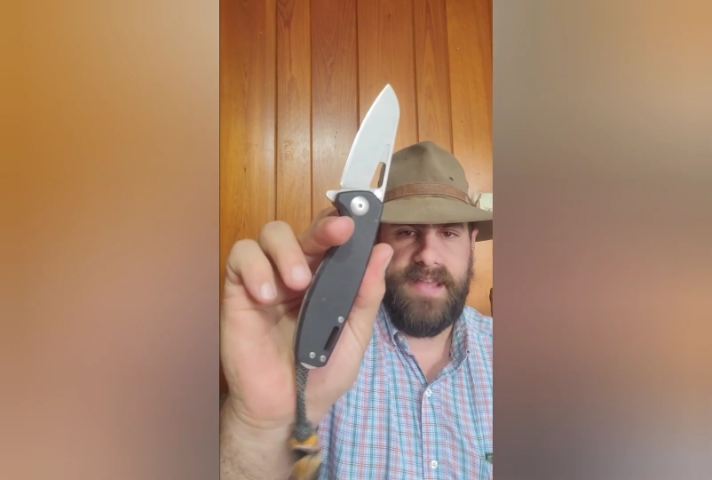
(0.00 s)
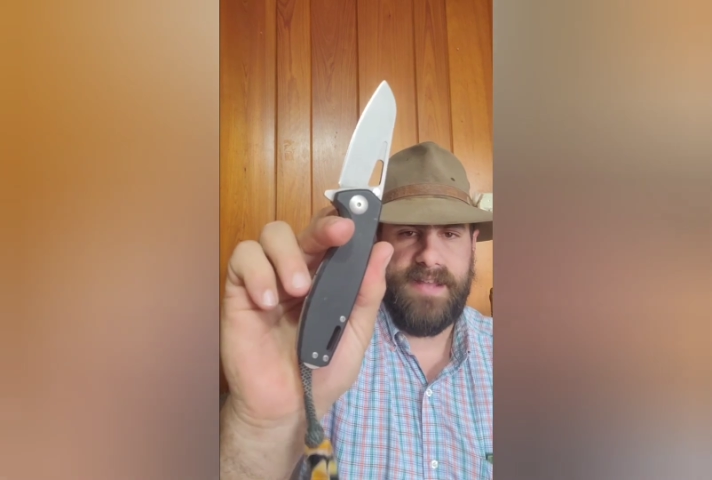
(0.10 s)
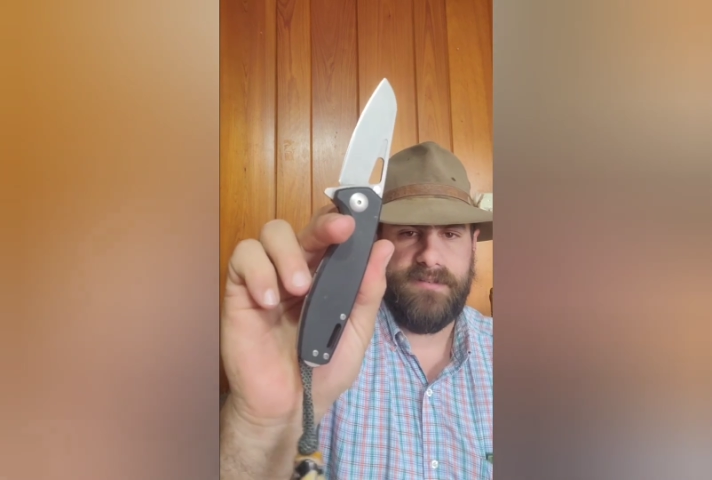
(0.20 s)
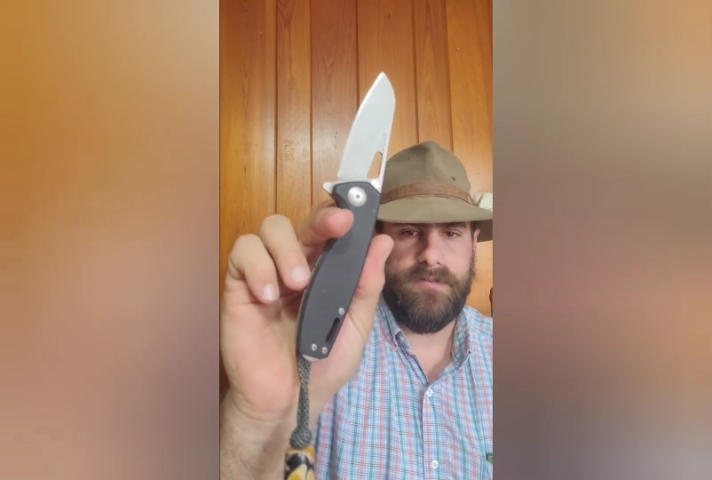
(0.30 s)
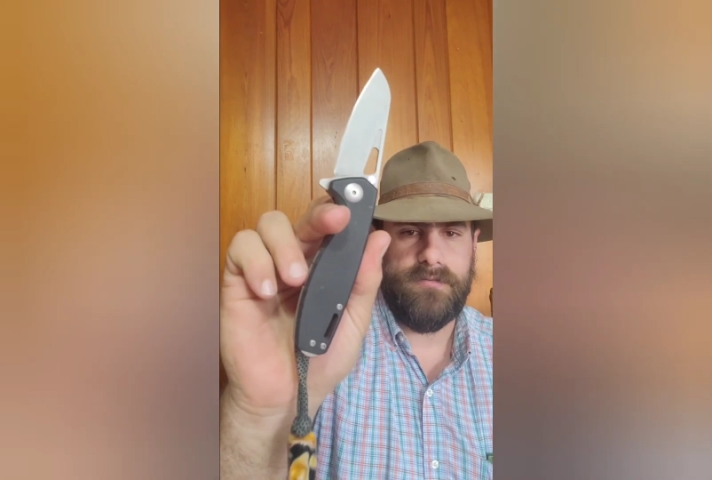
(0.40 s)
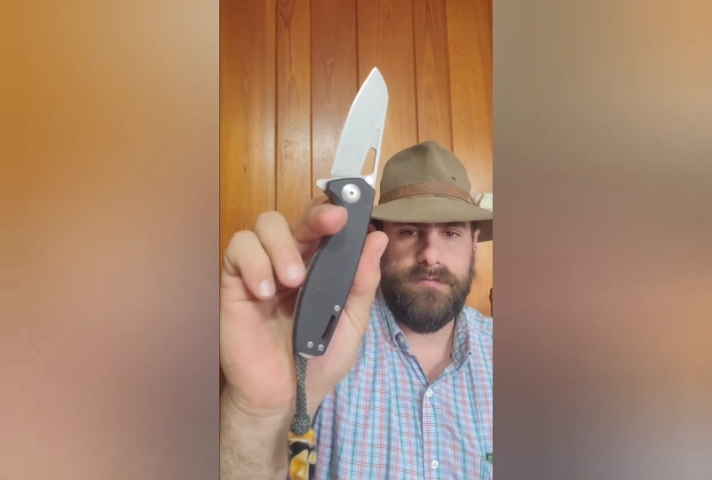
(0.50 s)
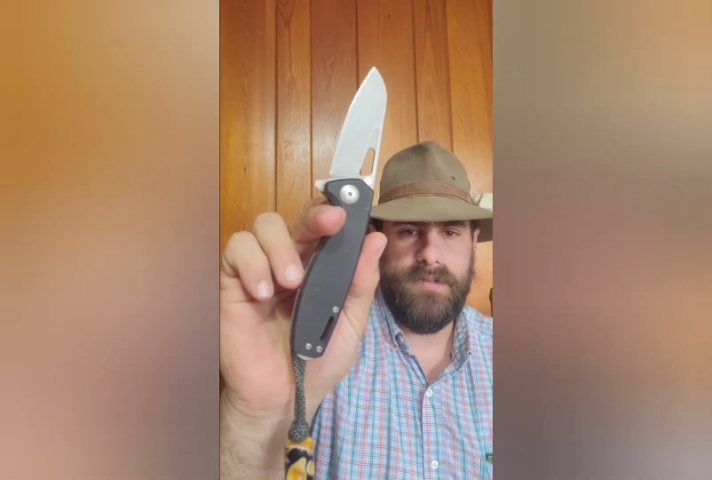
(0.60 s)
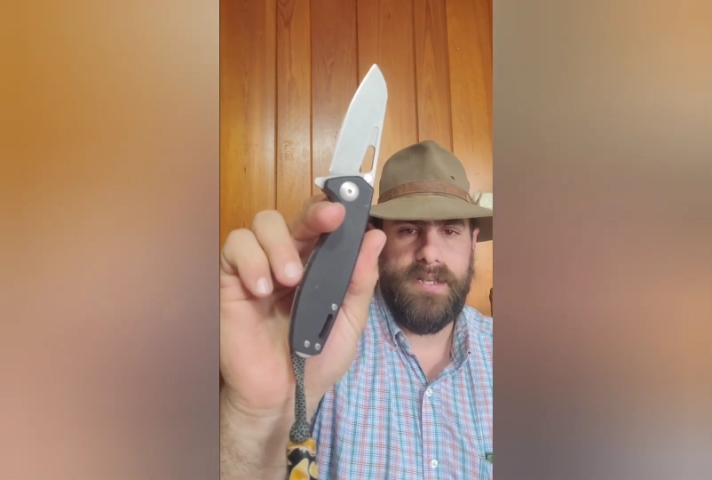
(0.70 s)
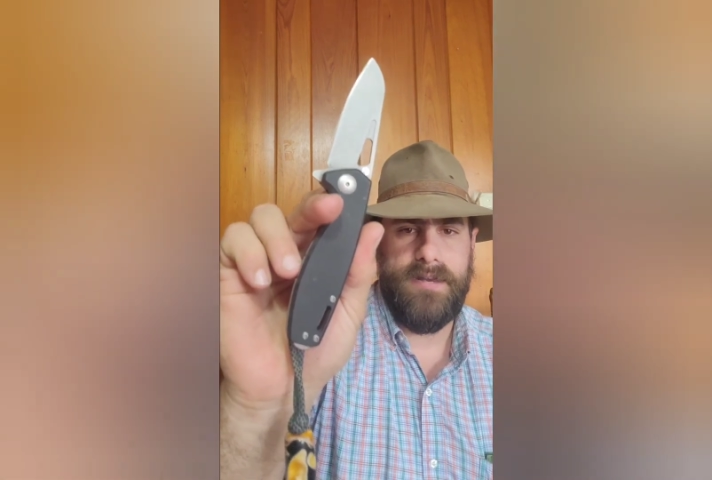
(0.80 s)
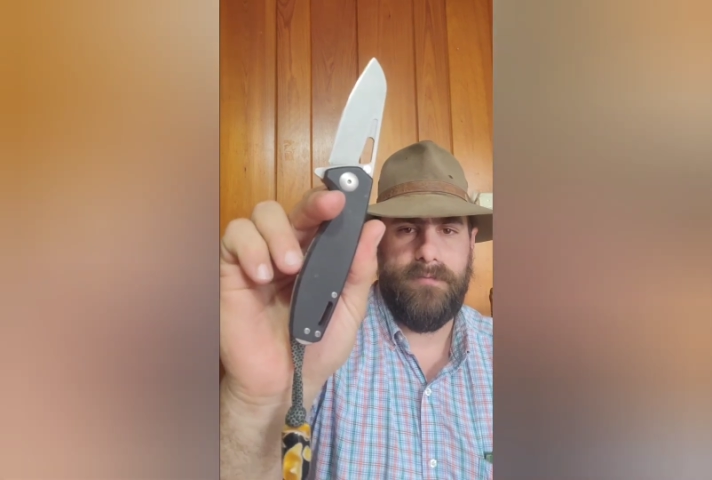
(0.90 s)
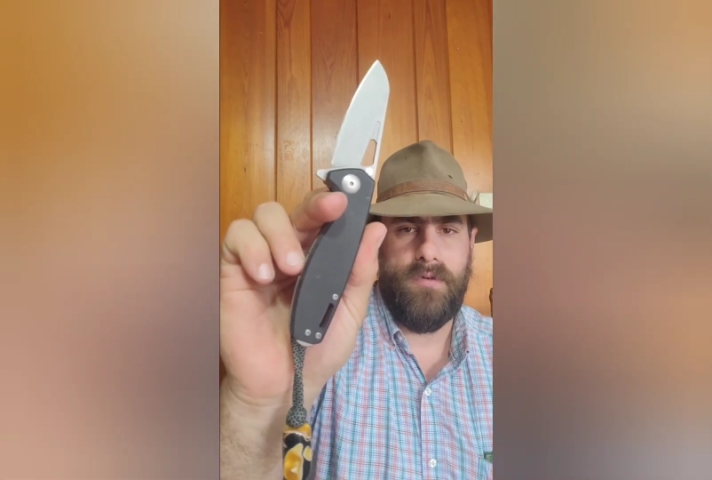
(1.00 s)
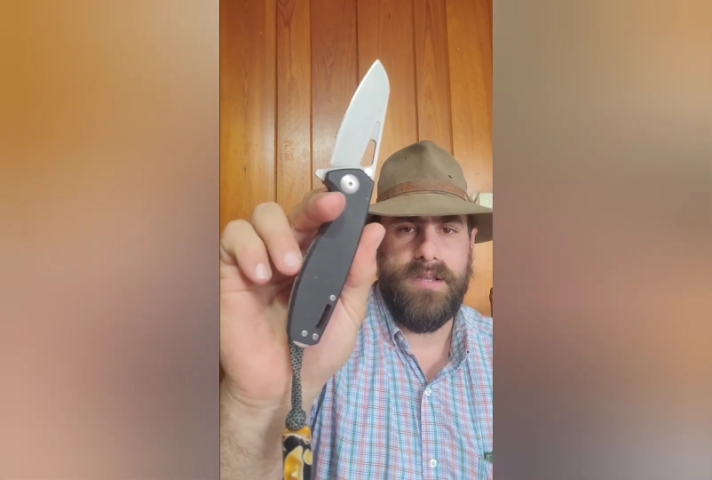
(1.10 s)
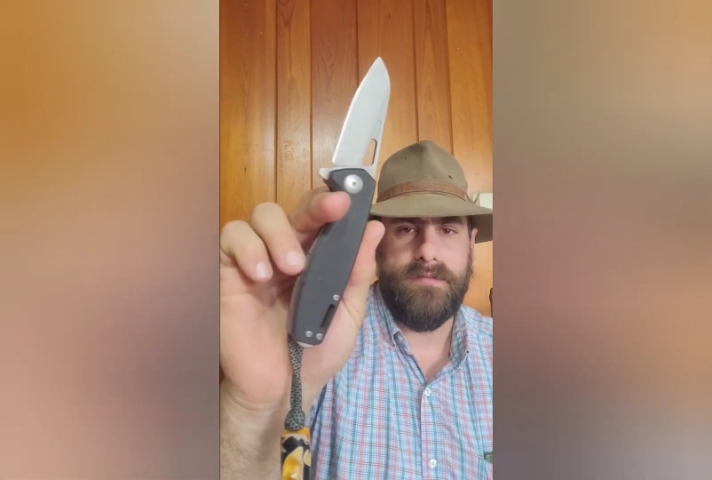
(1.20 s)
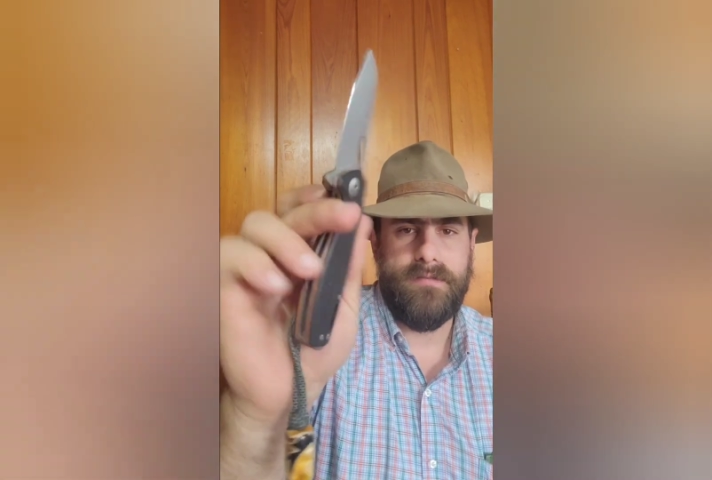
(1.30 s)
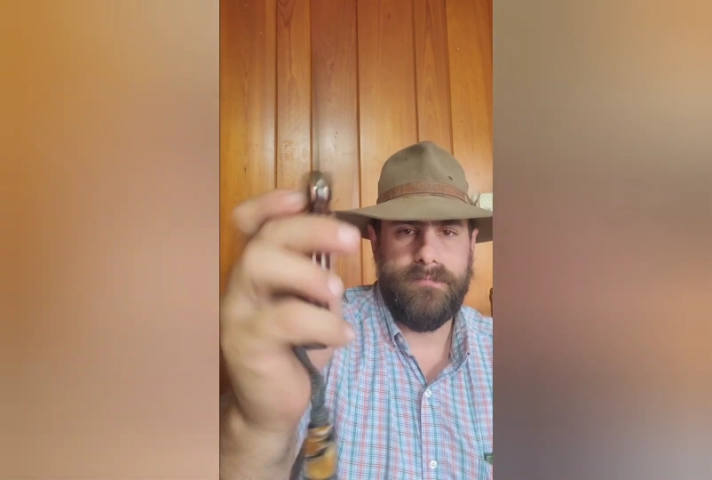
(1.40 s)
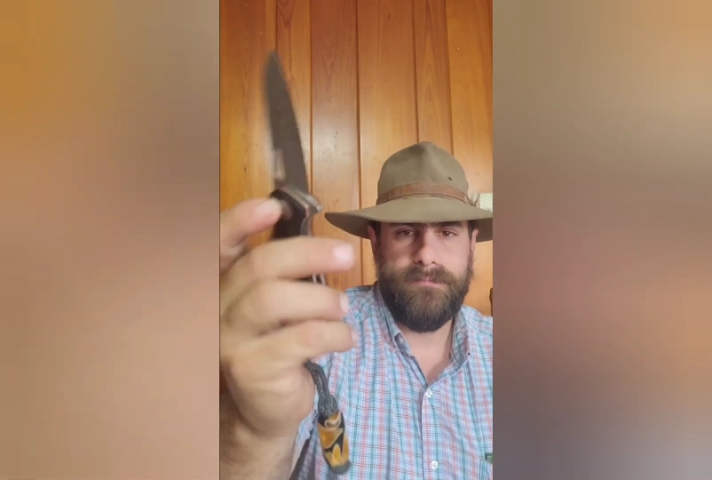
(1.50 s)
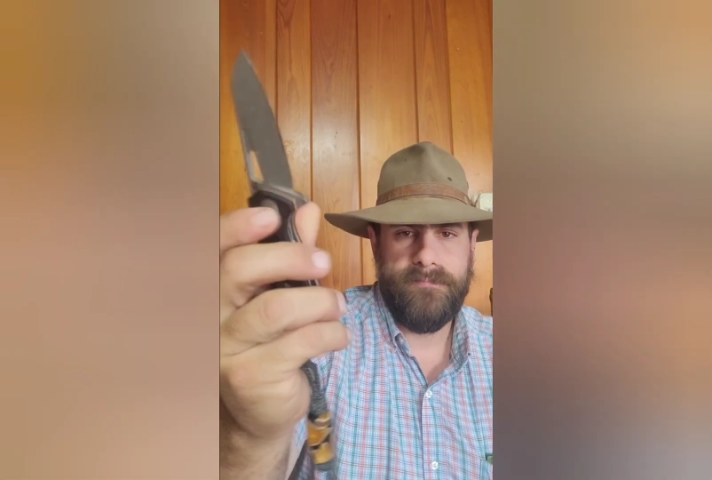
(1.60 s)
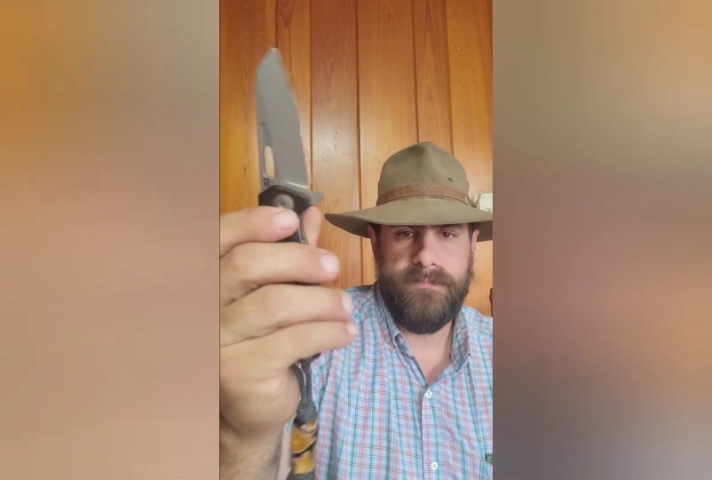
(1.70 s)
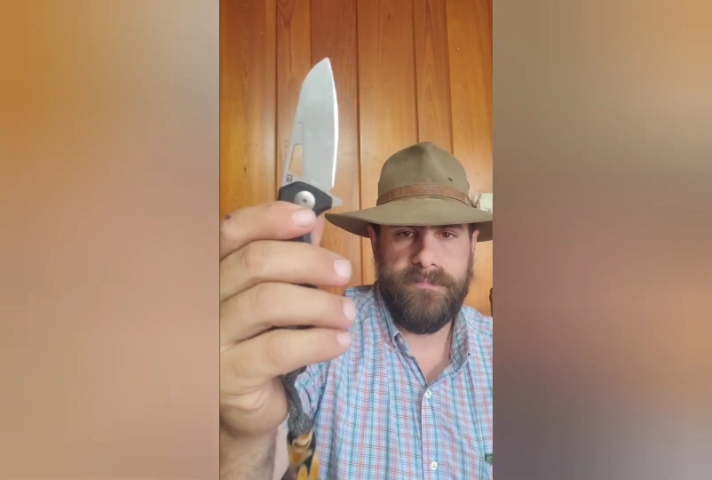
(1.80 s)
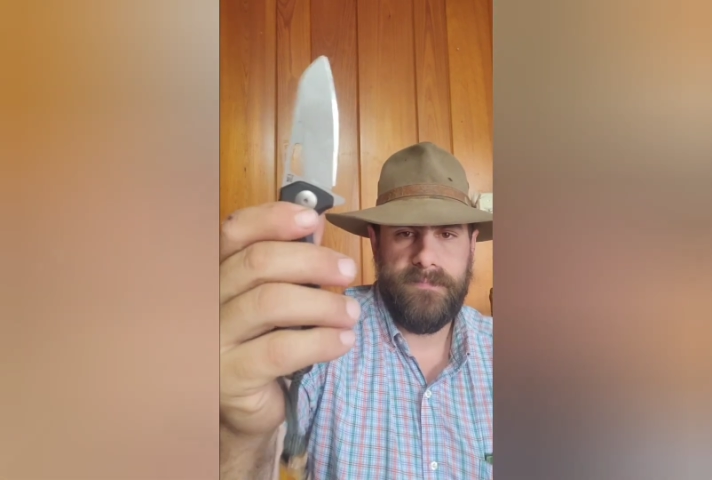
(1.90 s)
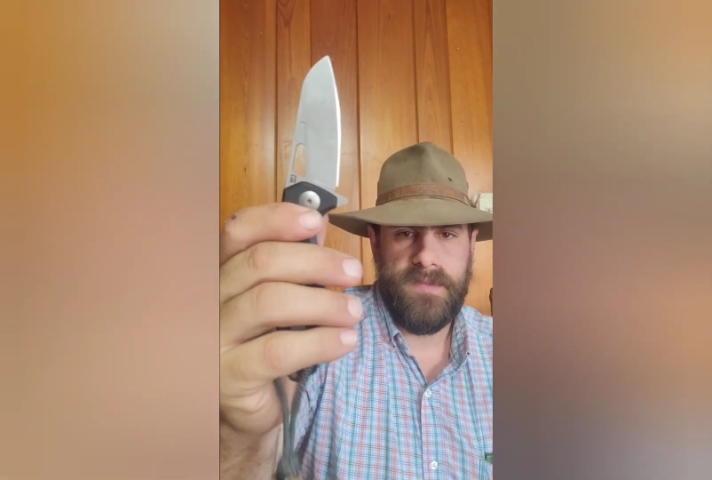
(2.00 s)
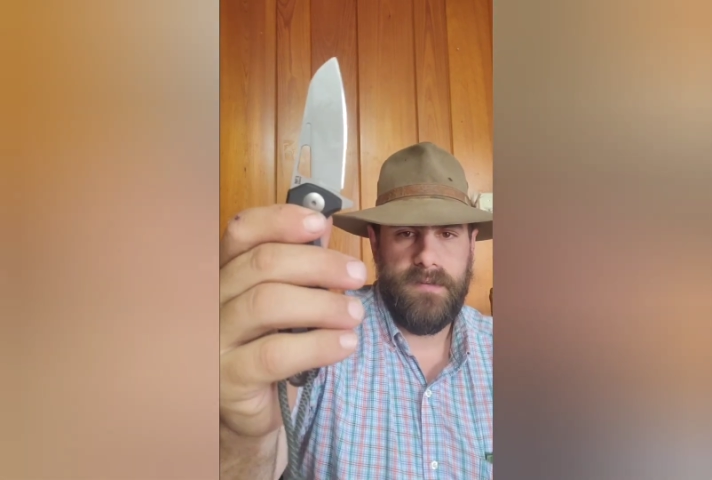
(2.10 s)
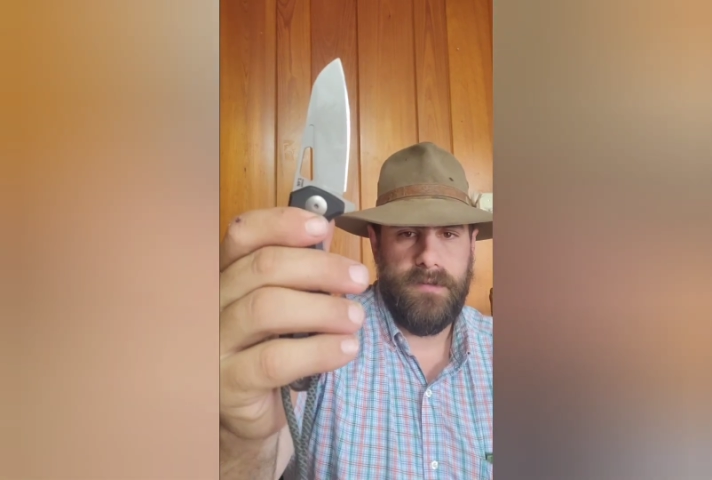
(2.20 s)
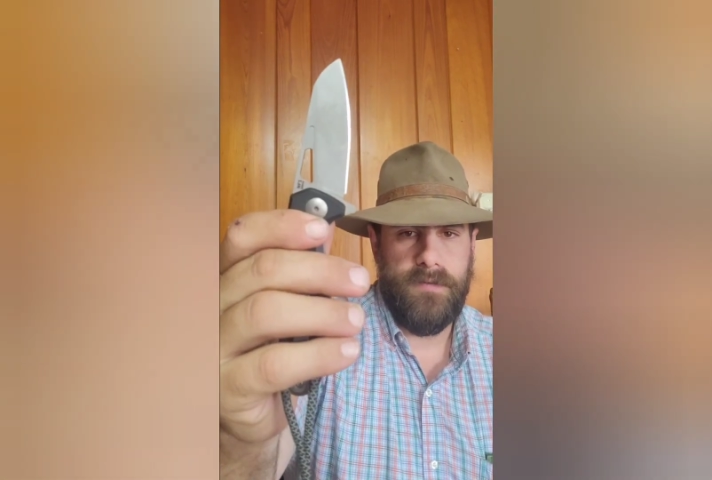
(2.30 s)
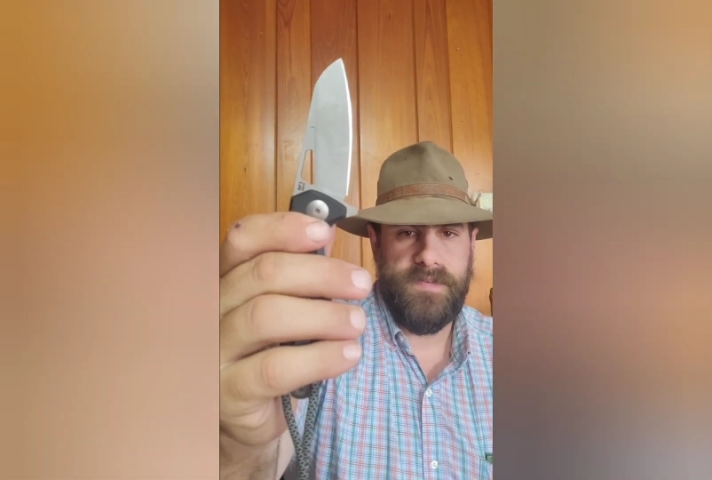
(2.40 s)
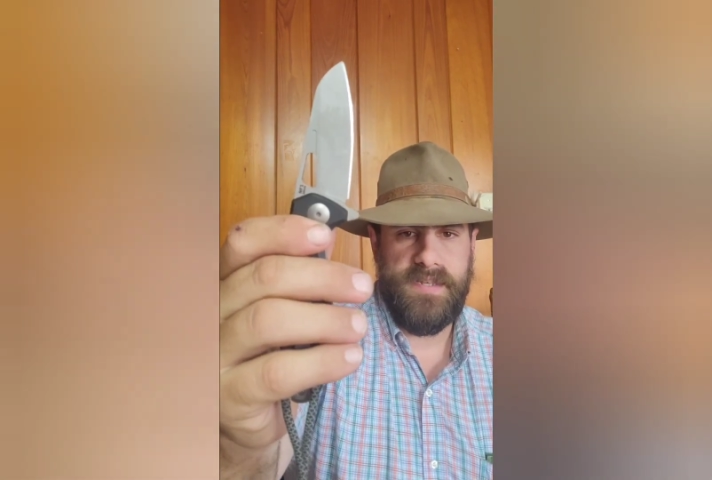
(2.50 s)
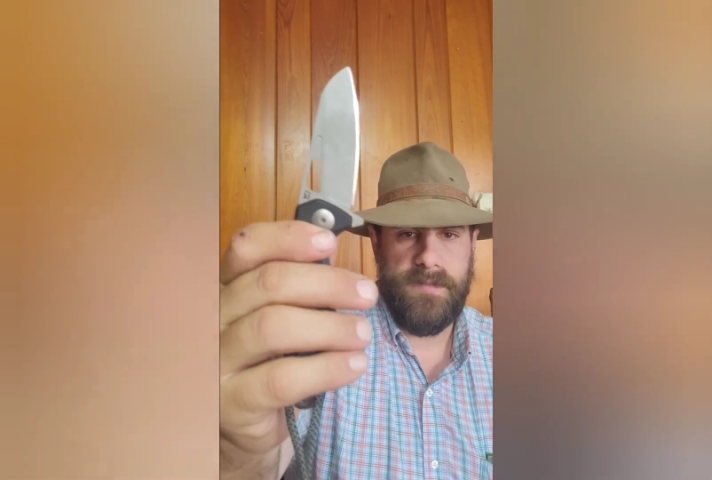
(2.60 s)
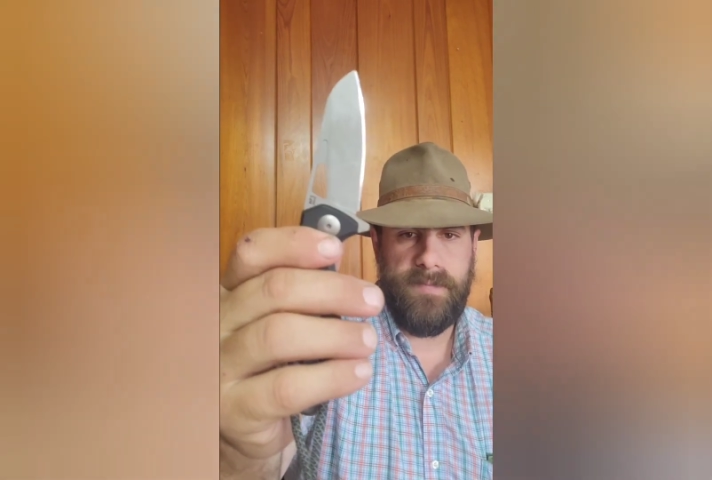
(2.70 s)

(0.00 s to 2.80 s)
Tactical NF1? You've seen the